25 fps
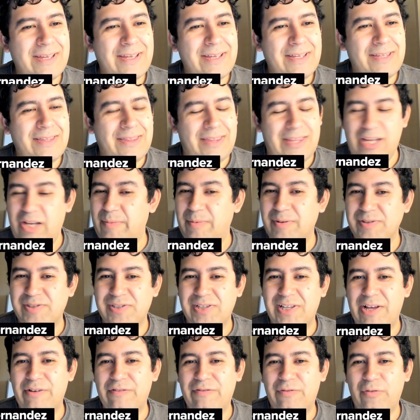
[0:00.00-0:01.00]
They almost
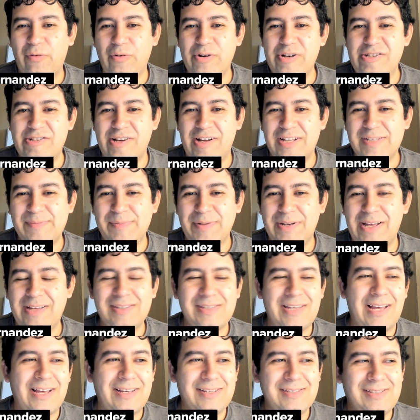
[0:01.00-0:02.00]
allowed 40 shots, but
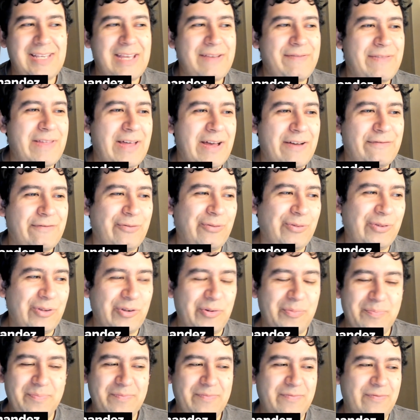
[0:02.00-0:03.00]
I'll save that for a
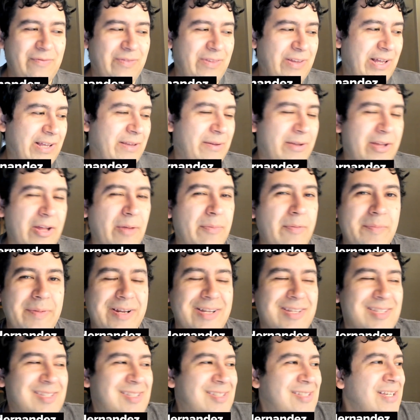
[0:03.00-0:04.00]
little, like a couple
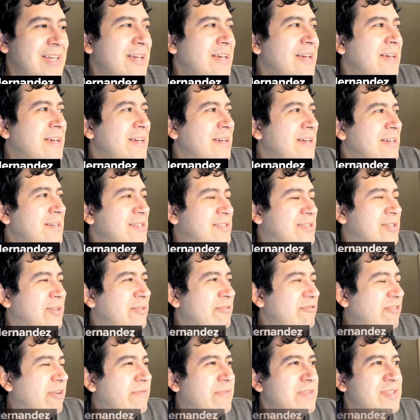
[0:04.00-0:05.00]
minutes. So
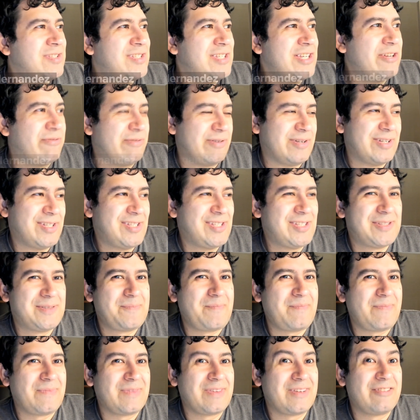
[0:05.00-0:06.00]
Trevor Zegras,
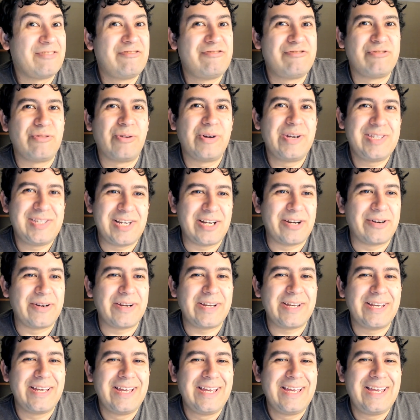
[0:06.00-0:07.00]
Troy
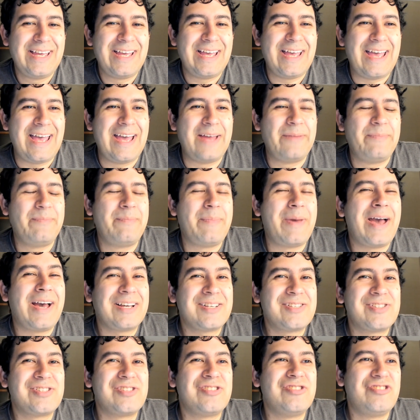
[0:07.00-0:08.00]
Terry, and
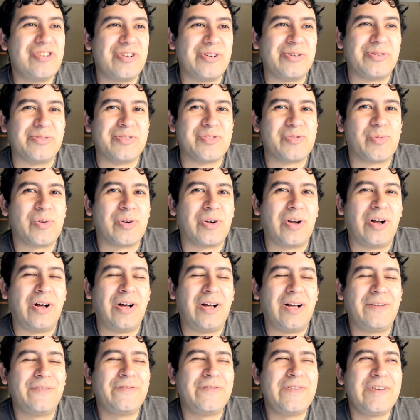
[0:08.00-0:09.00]
Max Jones were
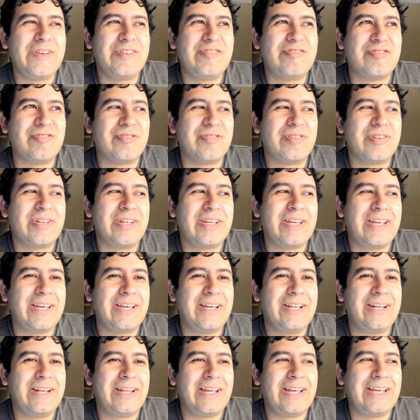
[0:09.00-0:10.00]
all featured
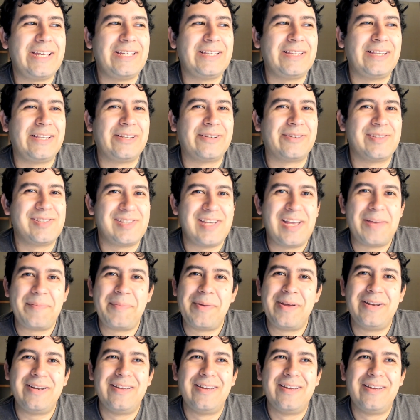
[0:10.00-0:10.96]
in a little segment